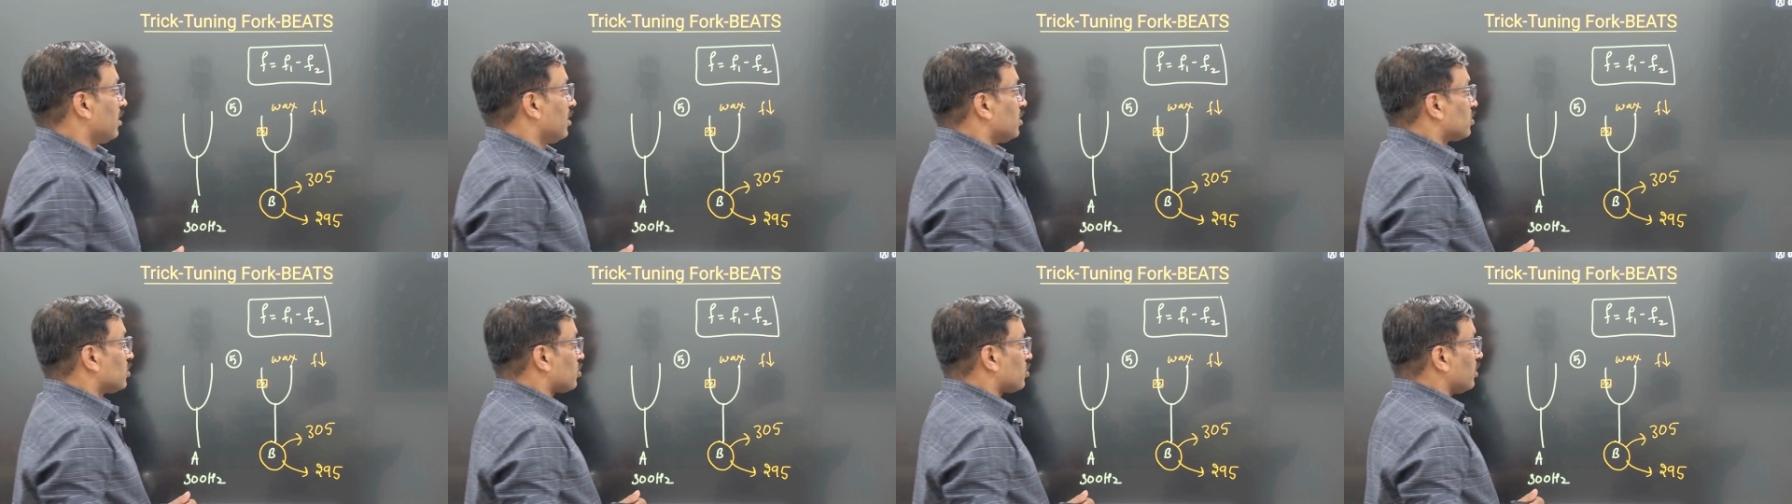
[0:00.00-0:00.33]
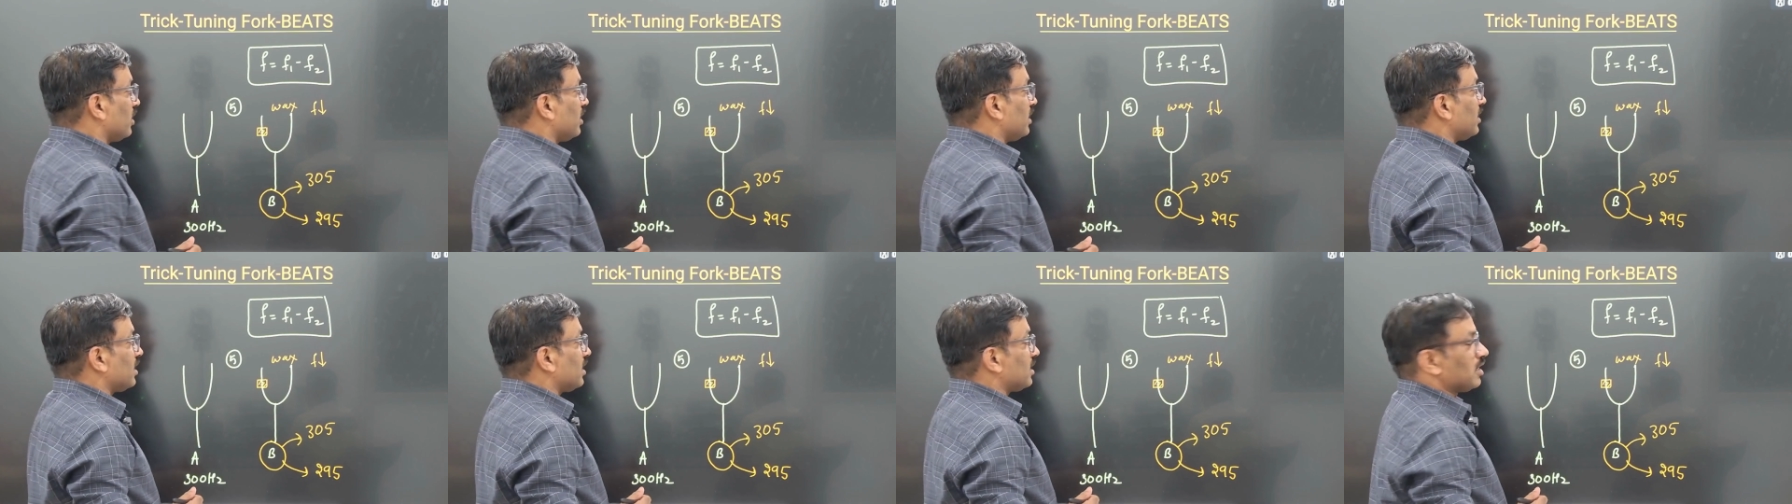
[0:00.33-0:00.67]
So
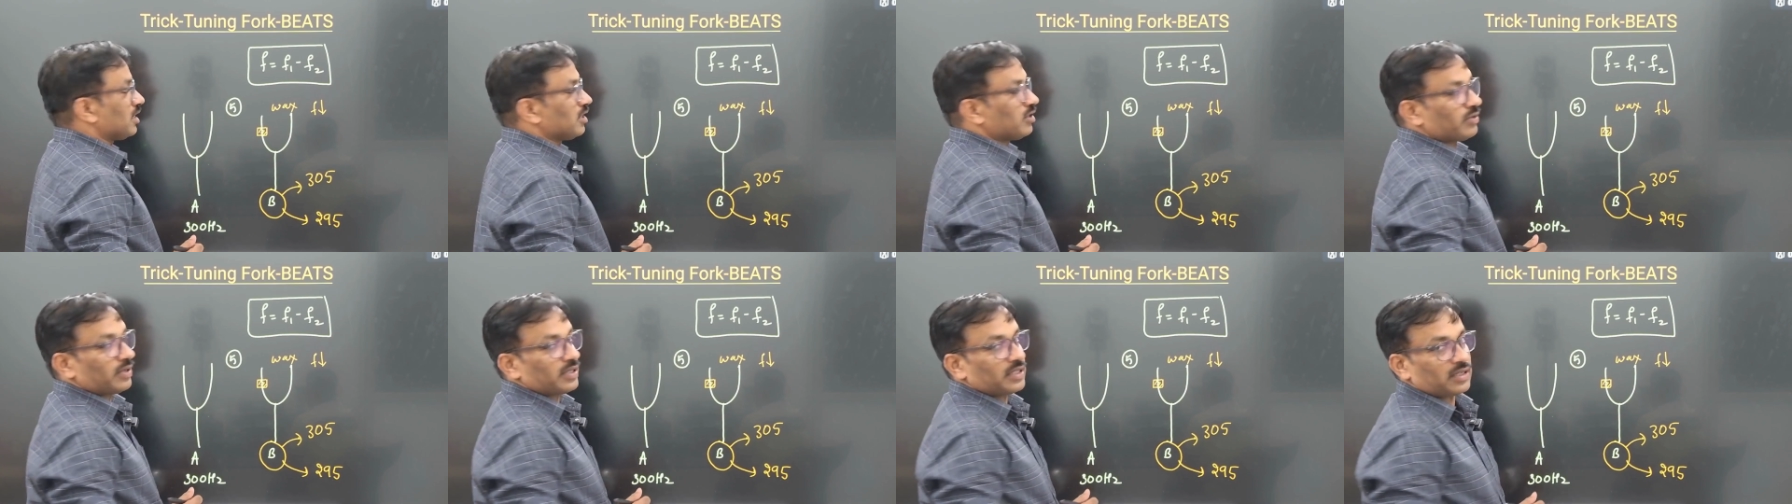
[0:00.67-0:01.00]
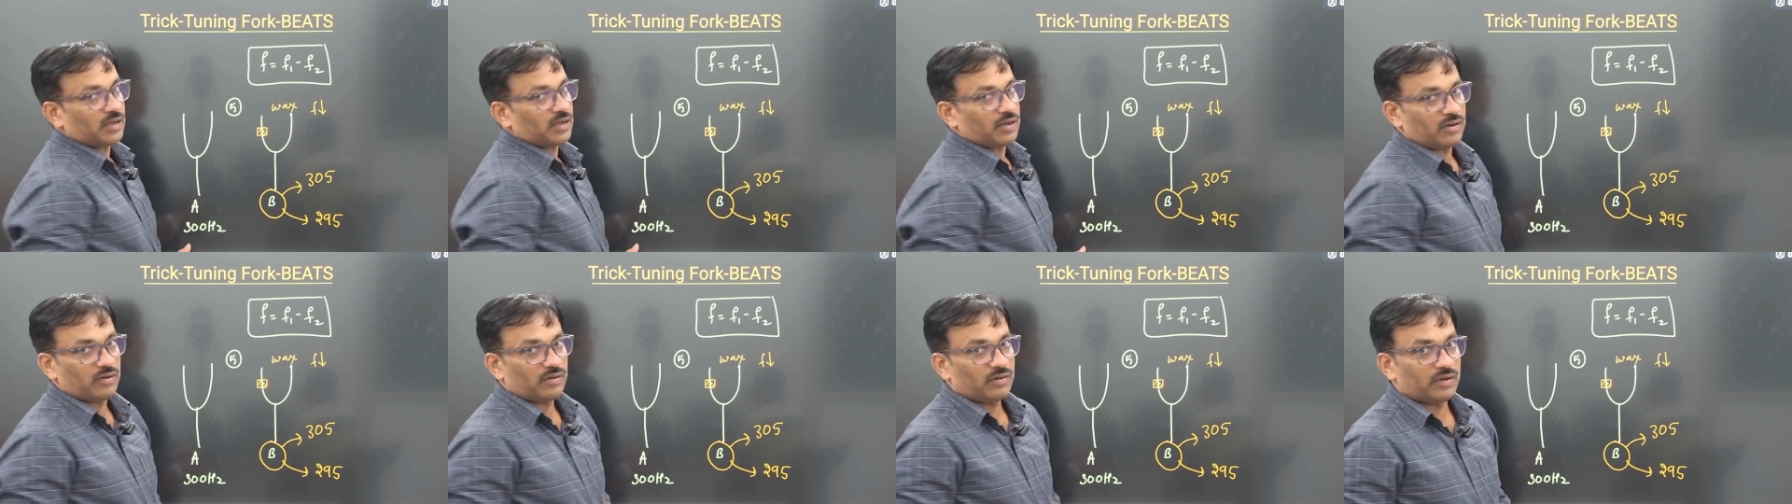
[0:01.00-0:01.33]
in that
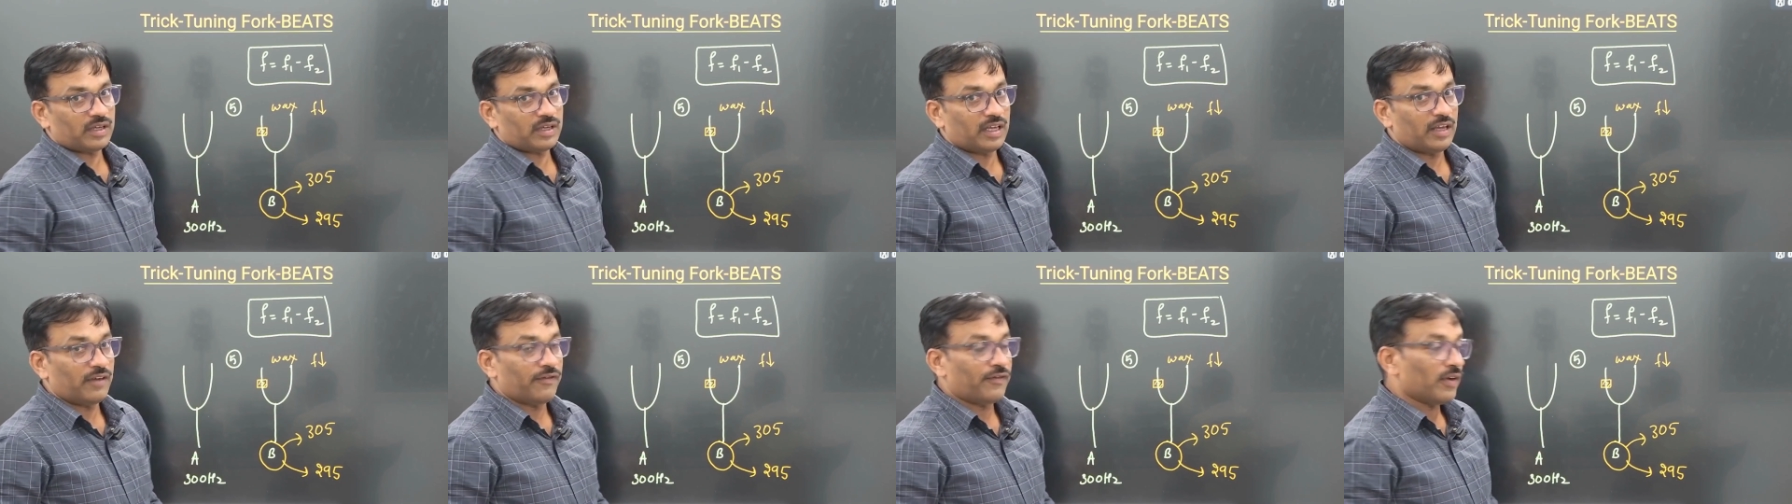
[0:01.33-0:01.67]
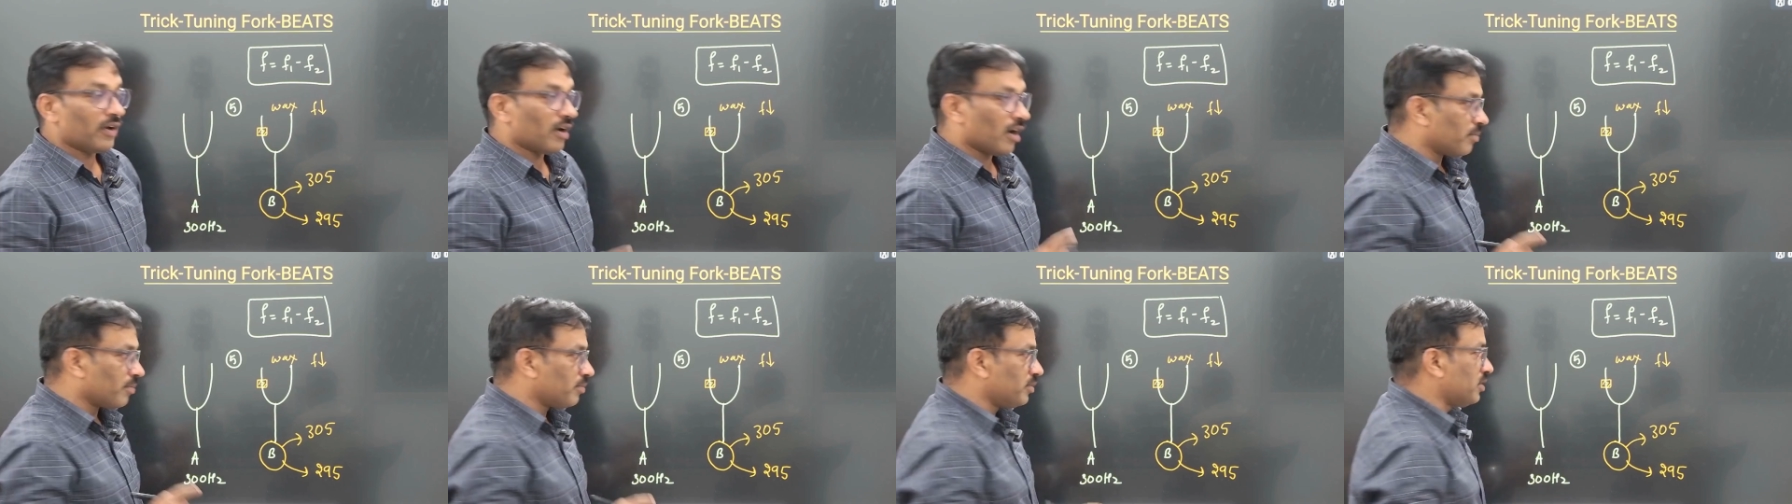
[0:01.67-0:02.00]
situation, no, if you
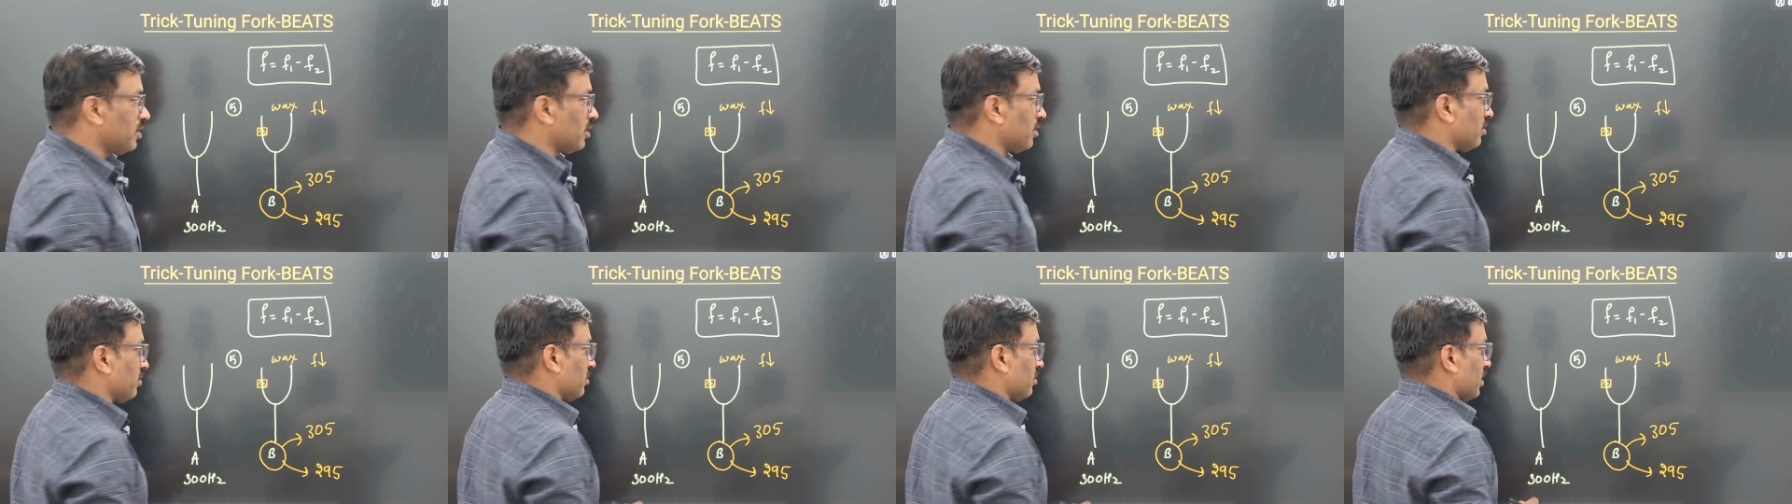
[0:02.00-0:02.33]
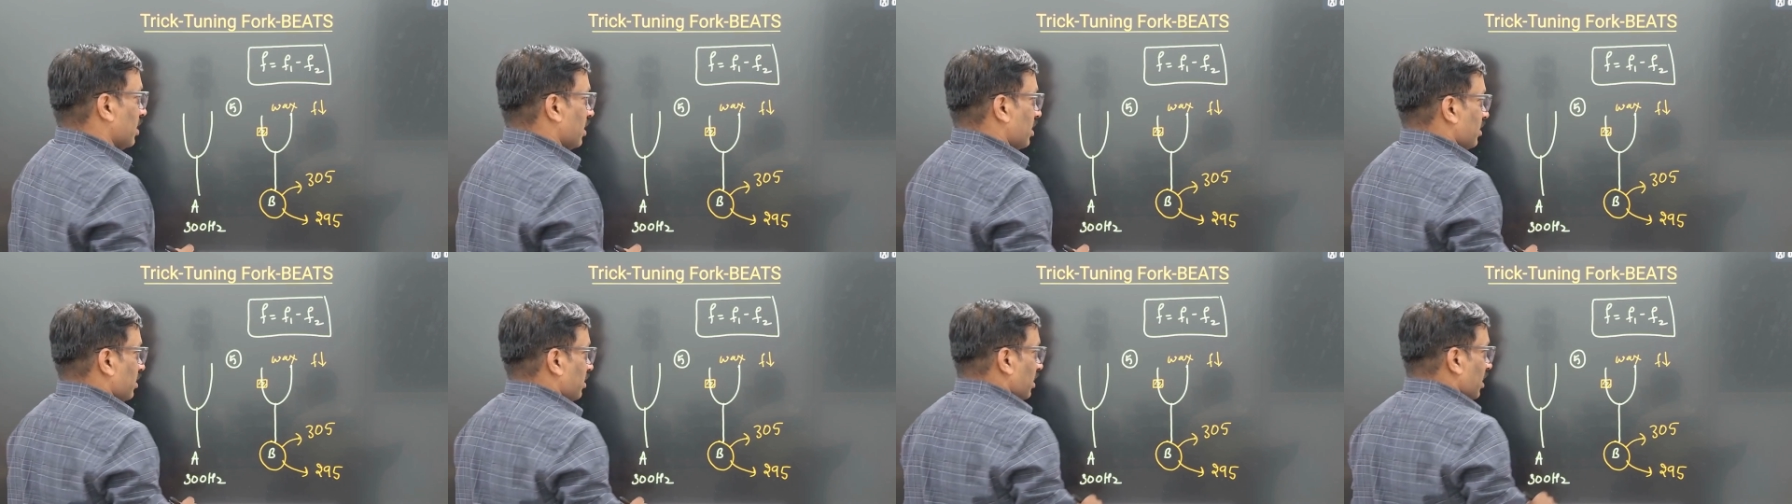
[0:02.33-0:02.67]
observe
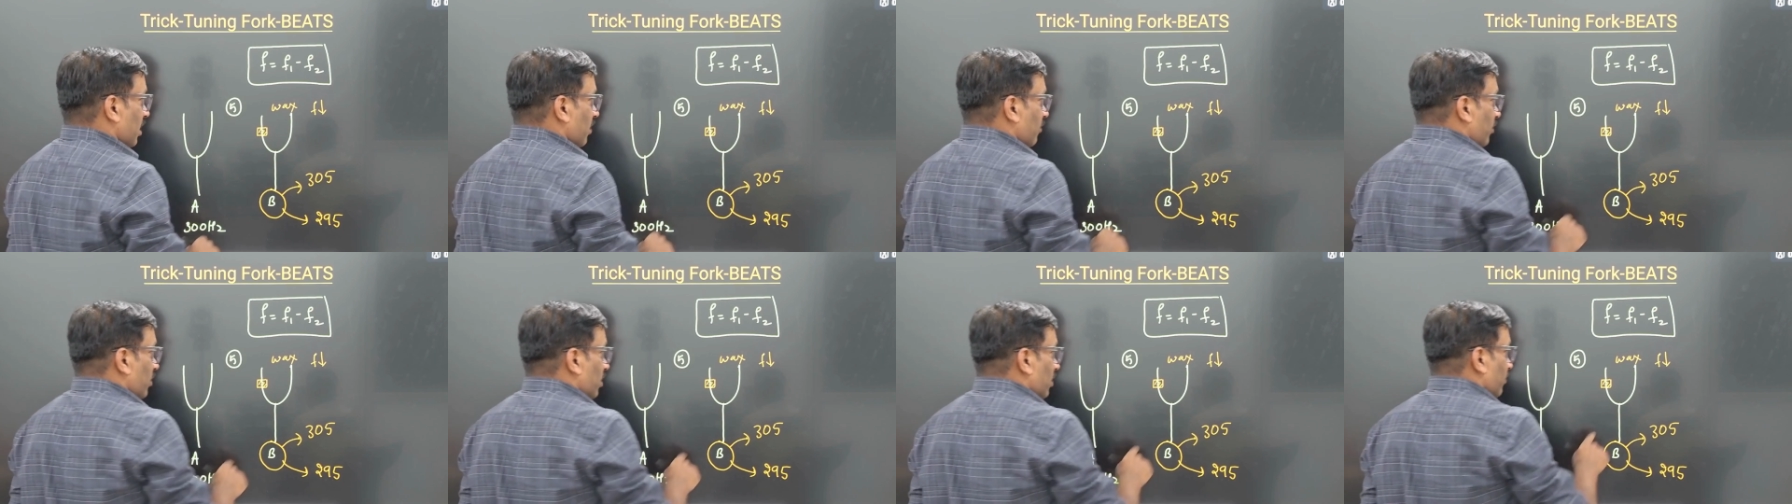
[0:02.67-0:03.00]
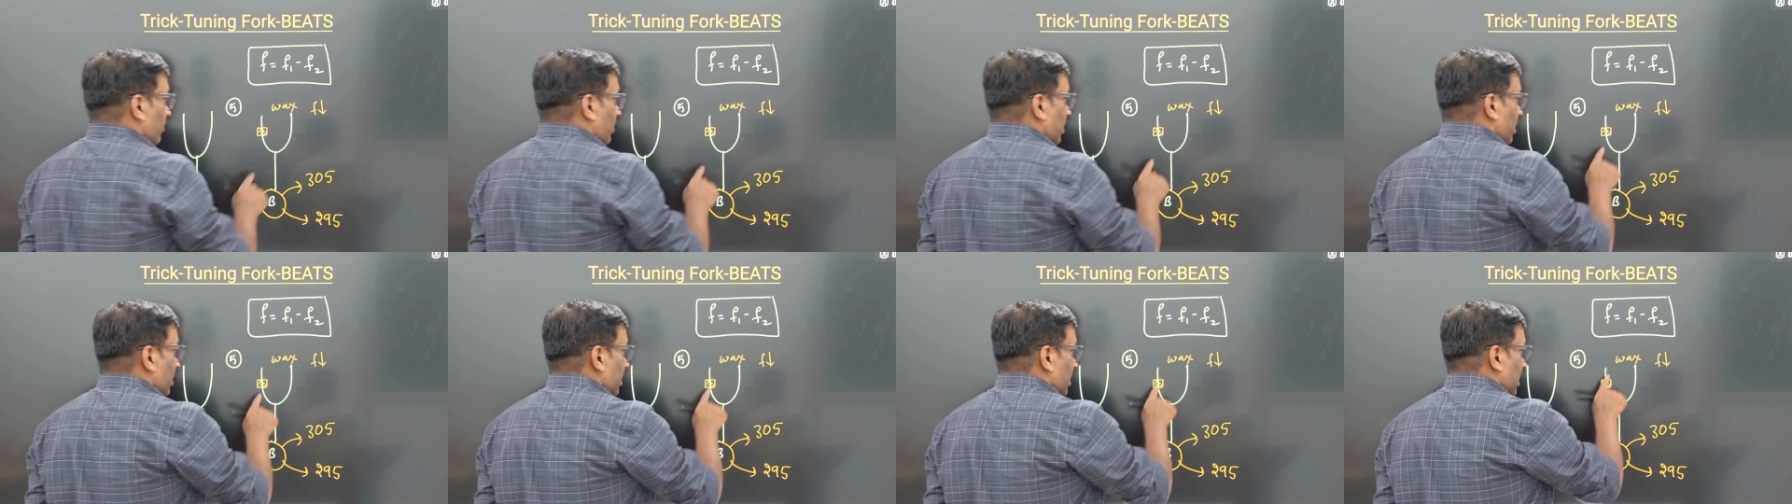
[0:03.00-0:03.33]
that, therefore if
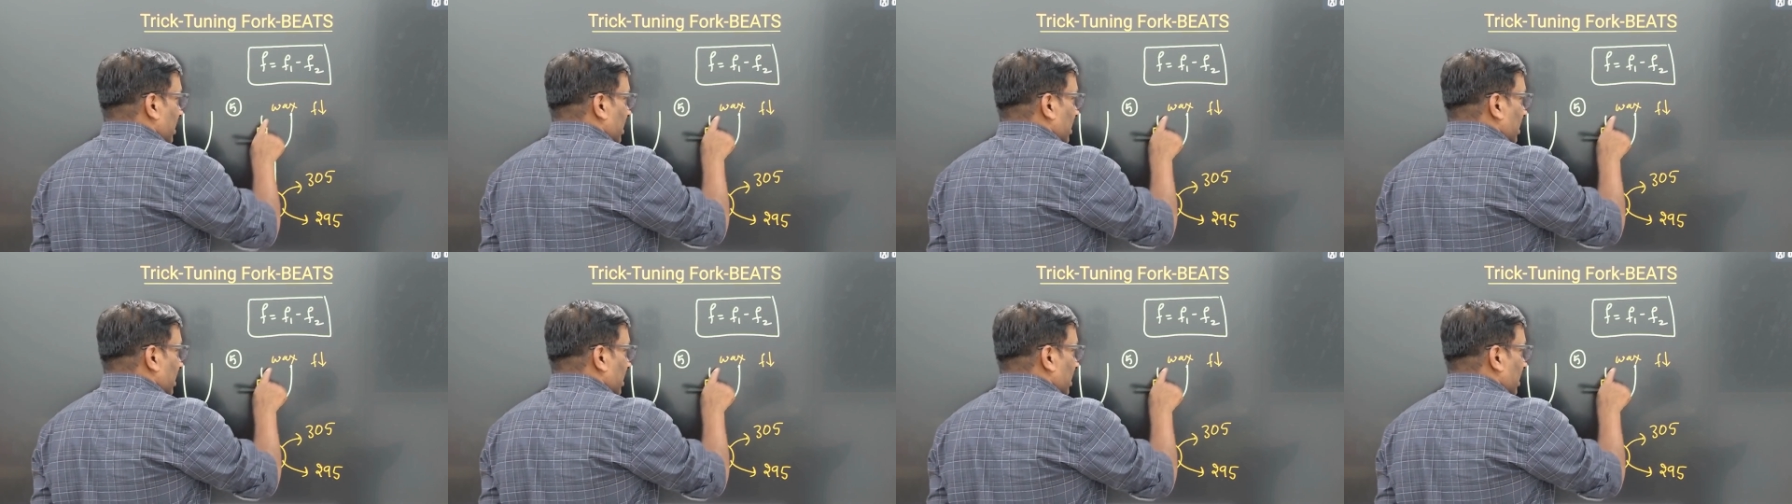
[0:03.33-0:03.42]
you